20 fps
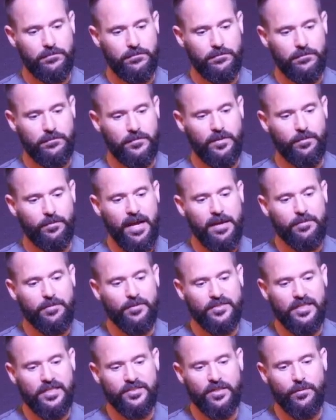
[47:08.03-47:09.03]
The Bible
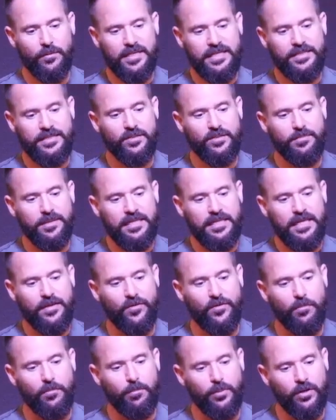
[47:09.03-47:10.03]
says that we need to be in
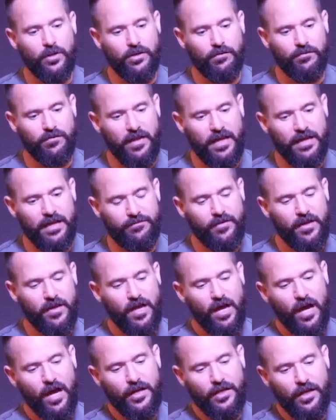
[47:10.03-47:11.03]
the book of life.
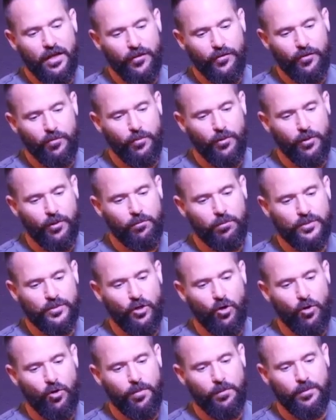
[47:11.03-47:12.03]
Another book was
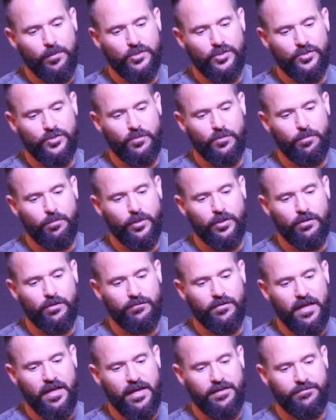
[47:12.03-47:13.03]
opened, which is the book of
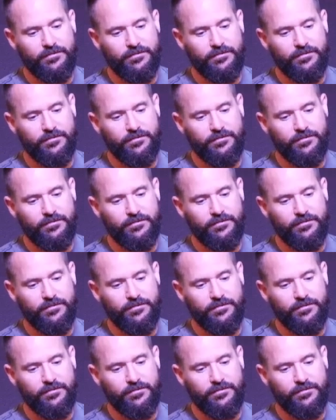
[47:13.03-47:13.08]
life.